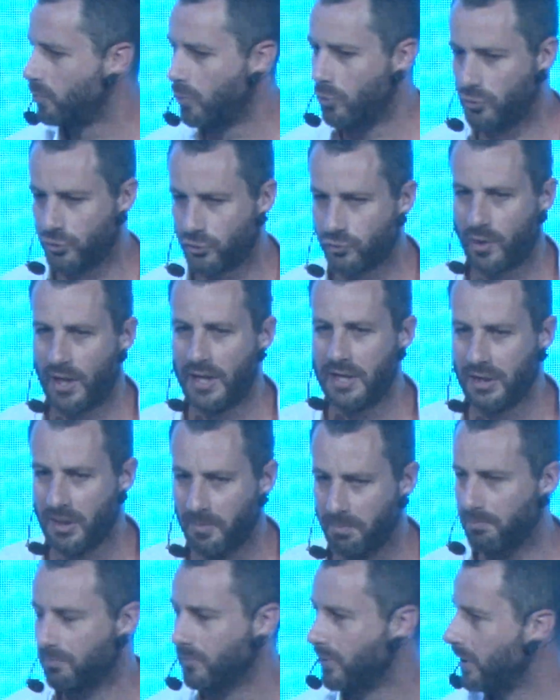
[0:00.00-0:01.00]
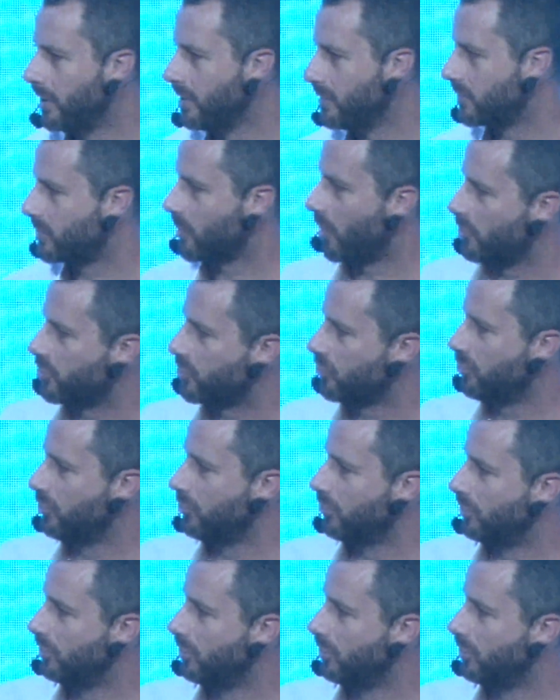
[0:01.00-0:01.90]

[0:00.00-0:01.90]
We'll train them in social,